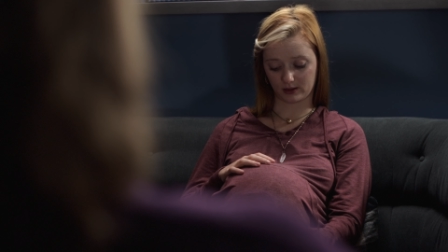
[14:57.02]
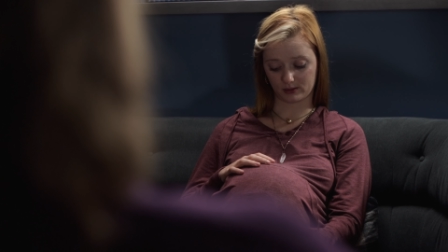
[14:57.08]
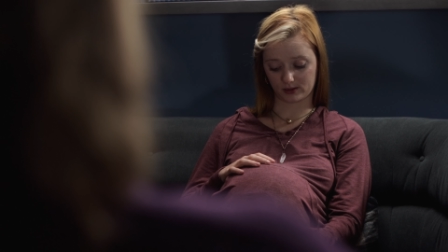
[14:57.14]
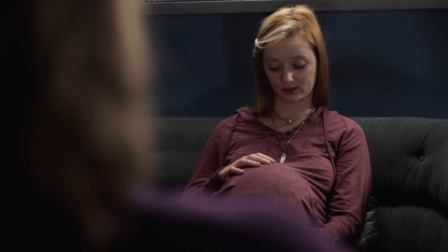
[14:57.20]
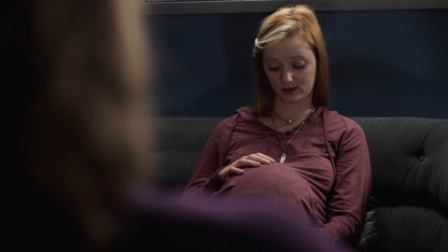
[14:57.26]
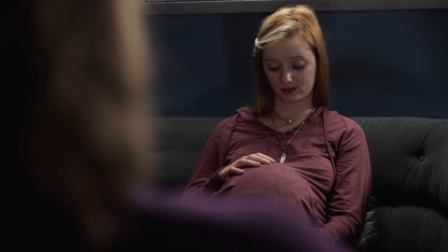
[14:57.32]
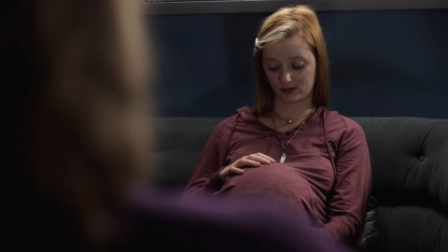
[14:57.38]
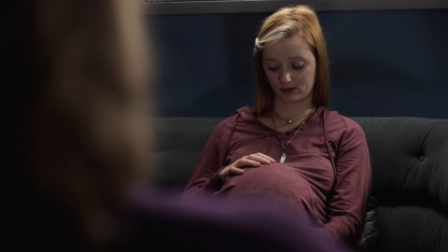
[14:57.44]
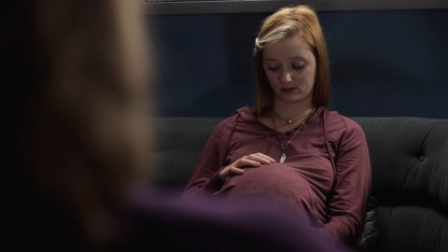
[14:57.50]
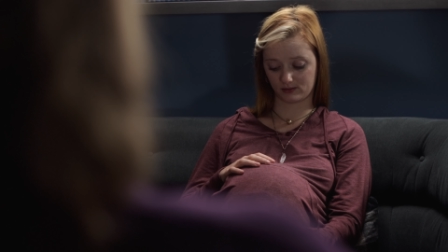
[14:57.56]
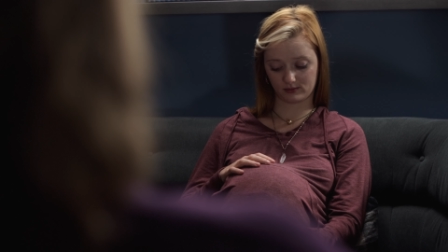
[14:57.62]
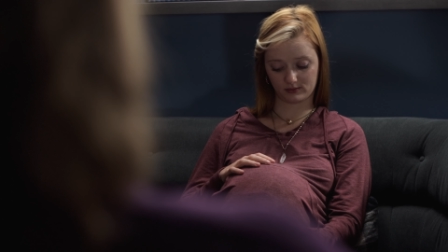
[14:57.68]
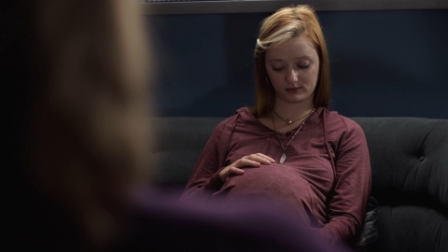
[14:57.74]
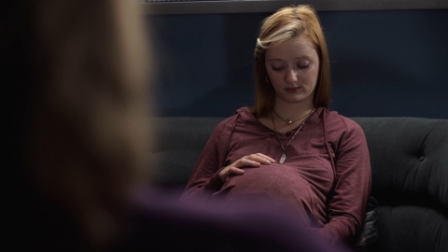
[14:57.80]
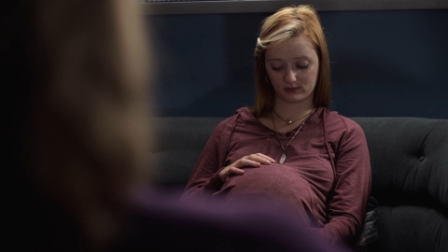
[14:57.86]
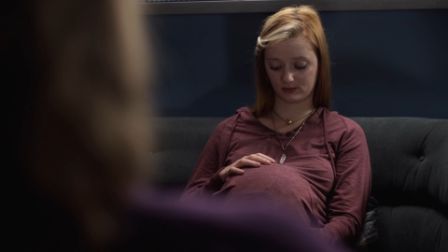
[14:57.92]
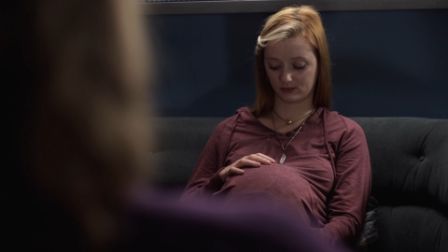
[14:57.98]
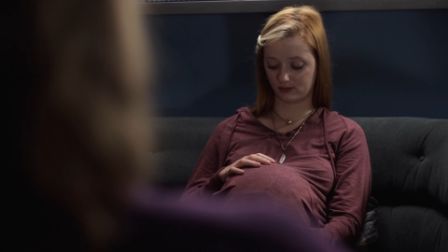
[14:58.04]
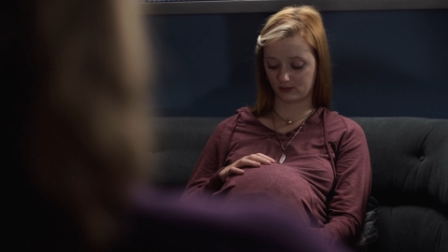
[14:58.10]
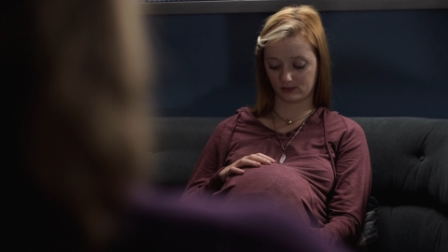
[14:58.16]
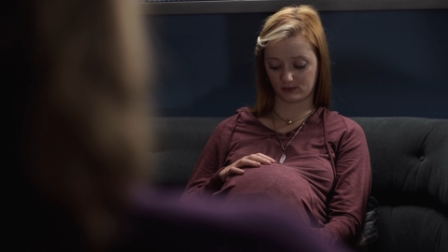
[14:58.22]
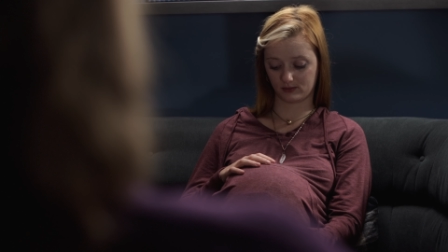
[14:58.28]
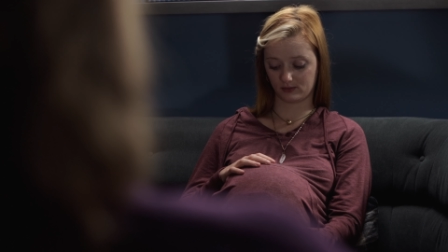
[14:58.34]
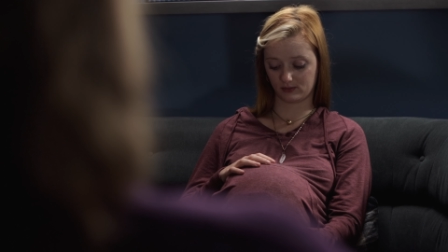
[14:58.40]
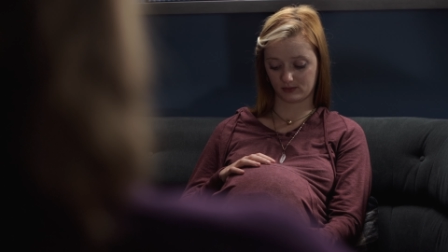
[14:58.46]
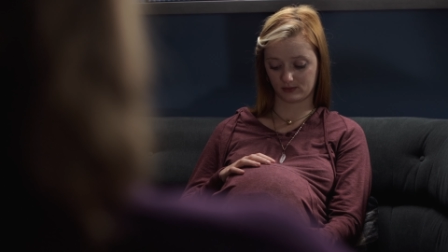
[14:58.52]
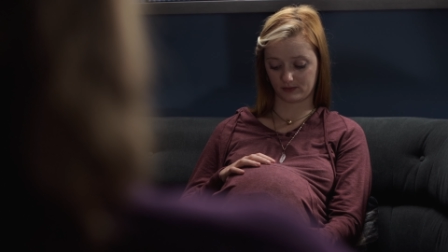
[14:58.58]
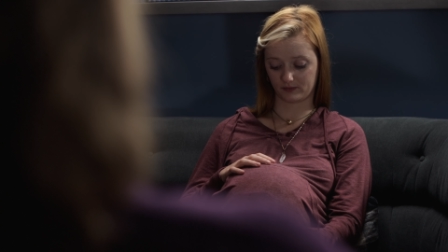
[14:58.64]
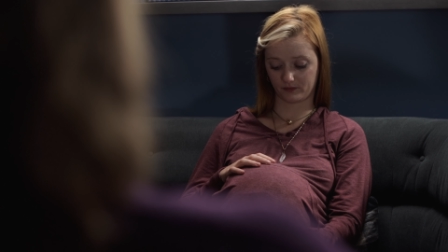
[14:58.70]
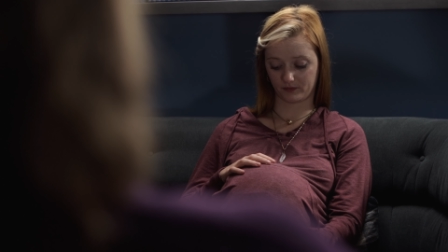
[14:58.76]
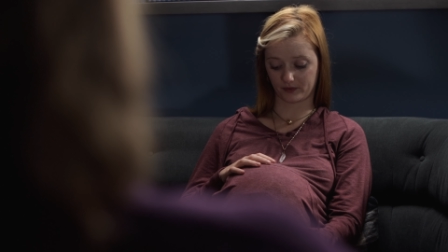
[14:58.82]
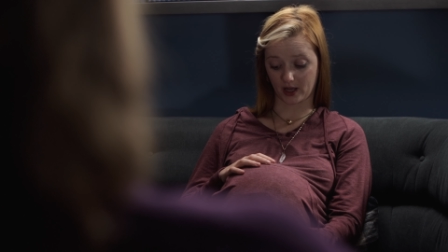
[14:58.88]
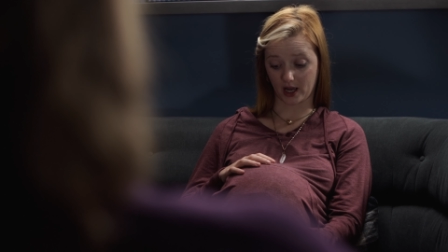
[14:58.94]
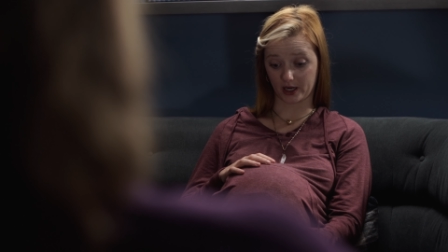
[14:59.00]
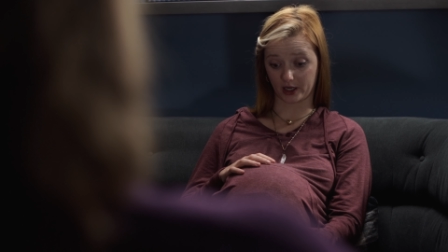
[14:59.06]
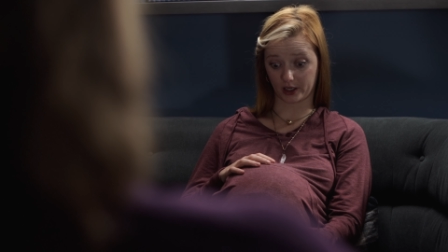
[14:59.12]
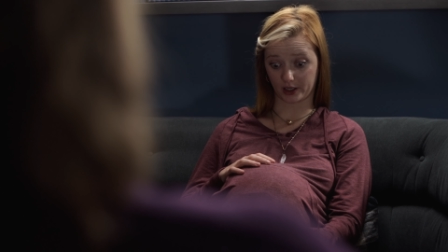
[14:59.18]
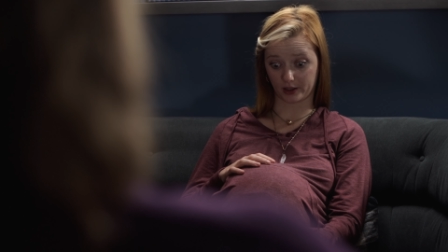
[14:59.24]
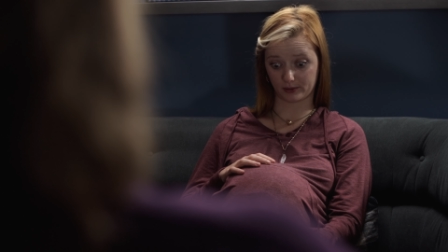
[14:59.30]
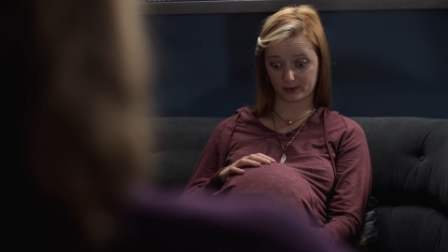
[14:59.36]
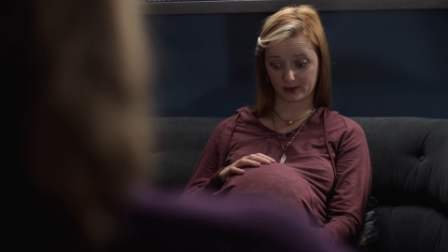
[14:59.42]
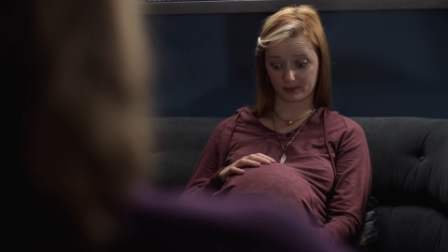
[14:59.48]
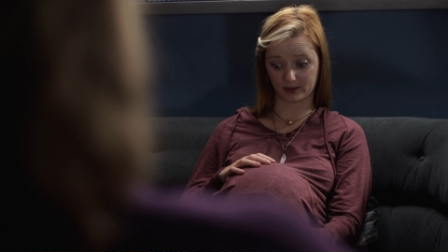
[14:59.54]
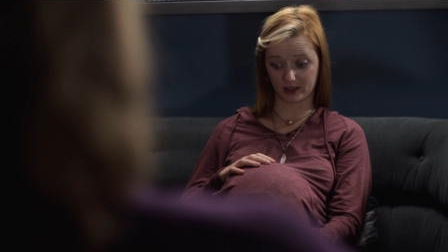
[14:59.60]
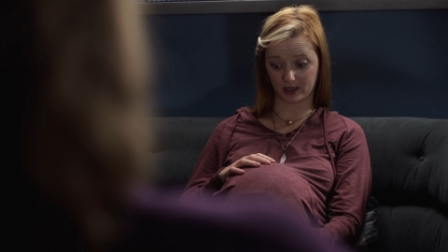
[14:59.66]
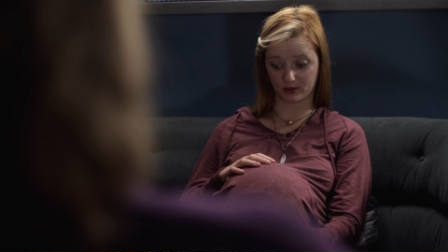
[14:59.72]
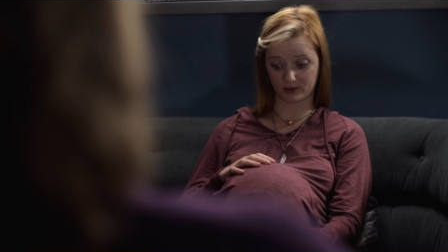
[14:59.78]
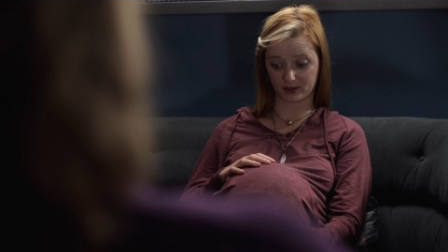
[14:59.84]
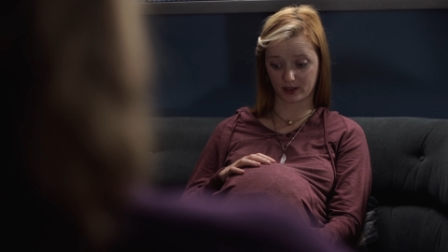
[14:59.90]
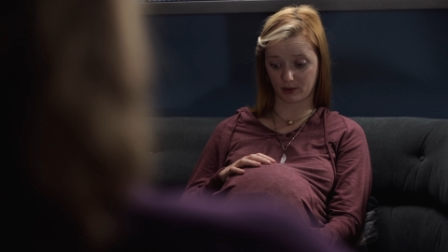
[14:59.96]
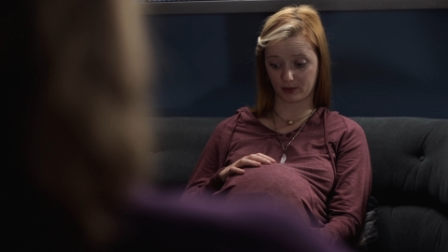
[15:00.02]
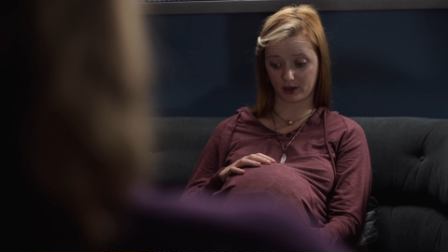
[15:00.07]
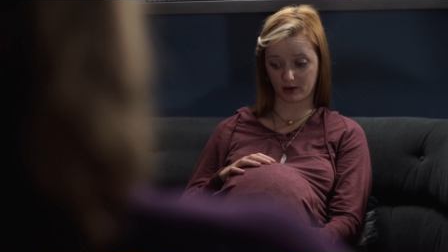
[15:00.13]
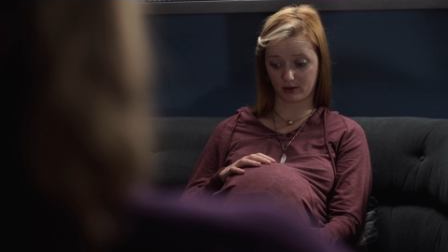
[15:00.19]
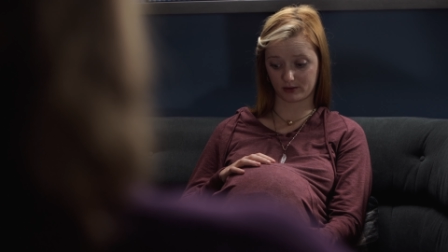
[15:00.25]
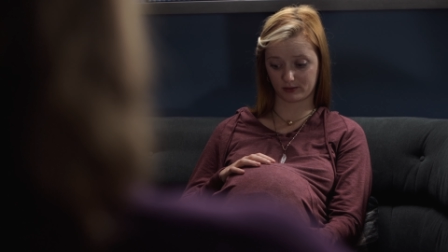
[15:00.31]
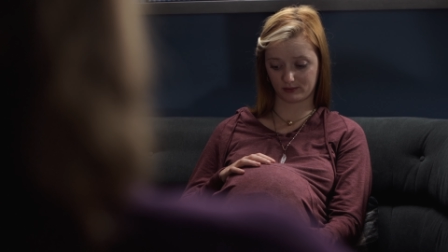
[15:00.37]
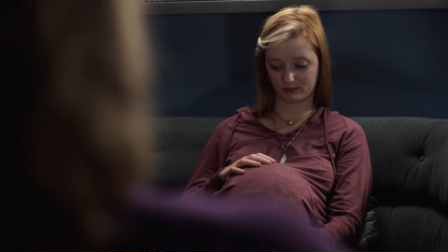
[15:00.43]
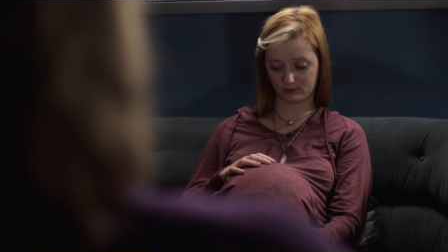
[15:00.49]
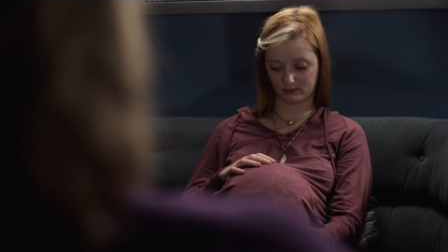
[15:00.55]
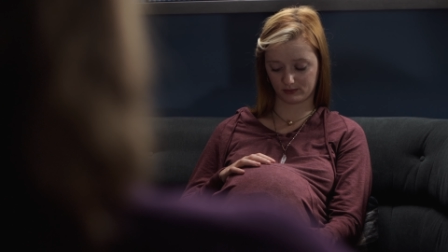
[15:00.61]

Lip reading: was I don't know, something else going on.